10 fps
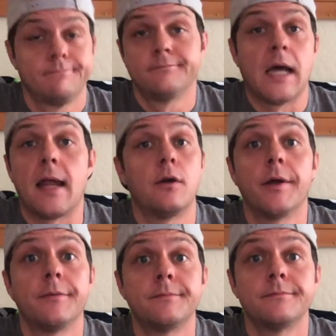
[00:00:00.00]
I don't
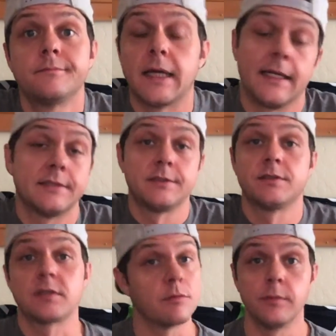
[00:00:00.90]
know. I guess this
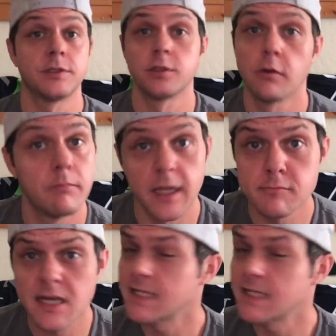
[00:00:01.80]
is Commissioner Ben